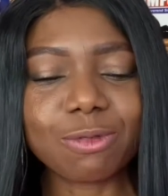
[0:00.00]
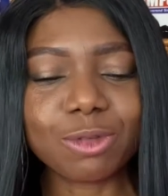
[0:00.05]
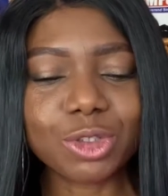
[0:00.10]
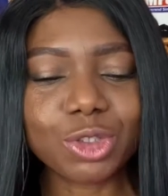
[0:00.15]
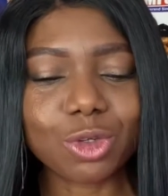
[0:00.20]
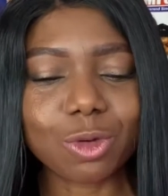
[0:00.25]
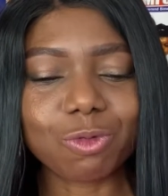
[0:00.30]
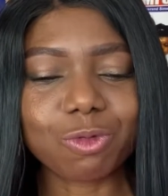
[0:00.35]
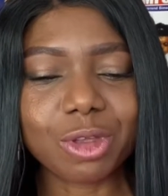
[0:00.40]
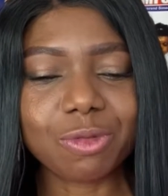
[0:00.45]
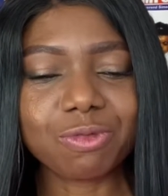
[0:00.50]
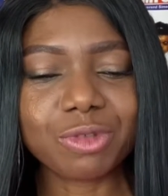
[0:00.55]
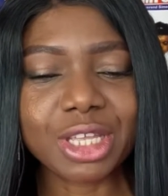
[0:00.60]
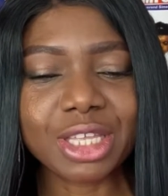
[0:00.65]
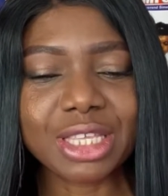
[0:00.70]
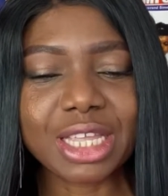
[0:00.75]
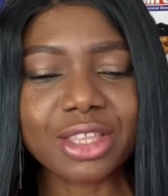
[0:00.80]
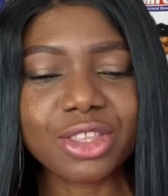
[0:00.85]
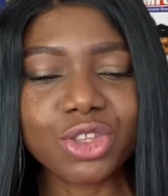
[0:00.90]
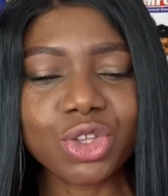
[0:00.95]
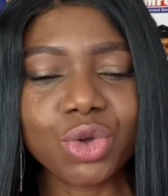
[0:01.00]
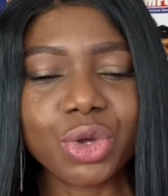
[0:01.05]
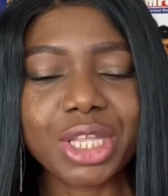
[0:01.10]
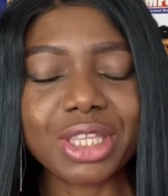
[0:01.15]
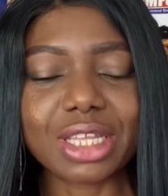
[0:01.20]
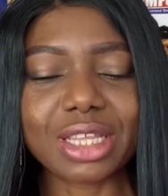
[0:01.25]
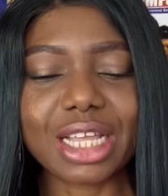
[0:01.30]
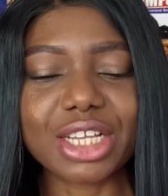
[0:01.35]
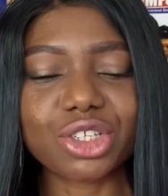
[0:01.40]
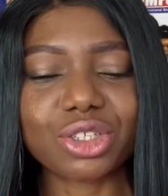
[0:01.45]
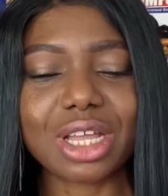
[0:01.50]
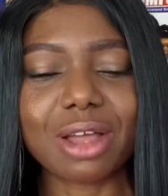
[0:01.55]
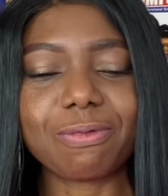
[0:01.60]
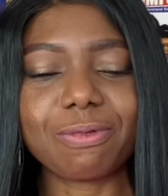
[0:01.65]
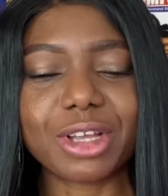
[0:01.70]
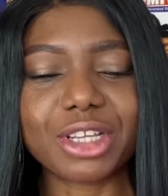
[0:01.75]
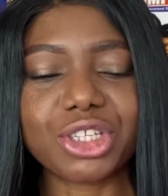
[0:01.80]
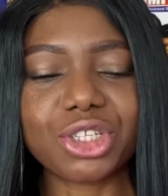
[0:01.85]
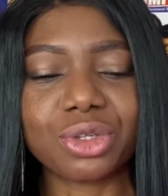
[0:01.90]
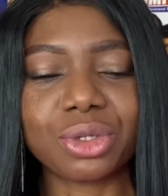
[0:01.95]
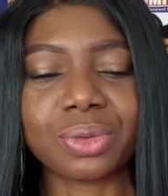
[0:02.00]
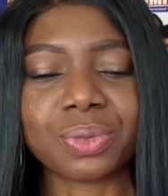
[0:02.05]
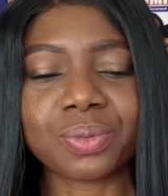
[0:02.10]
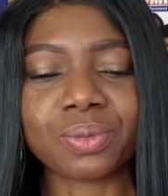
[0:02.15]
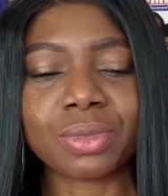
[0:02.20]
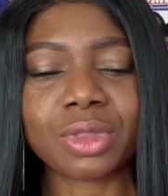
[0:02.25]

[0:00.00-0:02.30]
to 15, the New International Version,